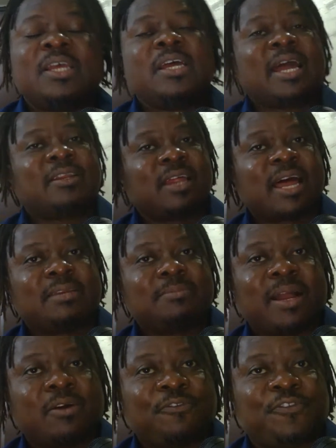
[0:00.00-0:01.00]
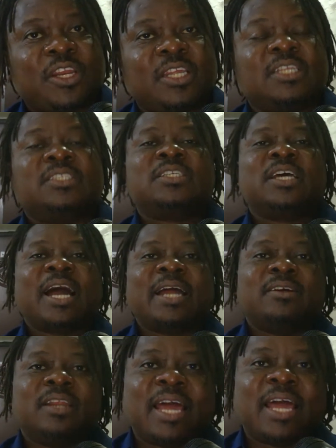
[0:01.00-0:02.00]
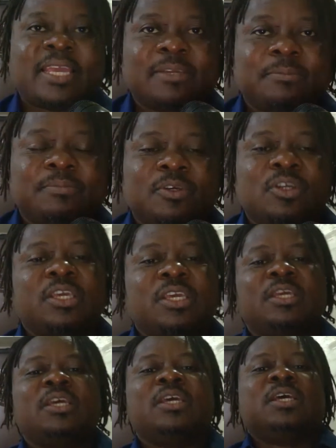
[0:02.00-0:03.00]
I don't hide my own feelings. I don't like him. Okay.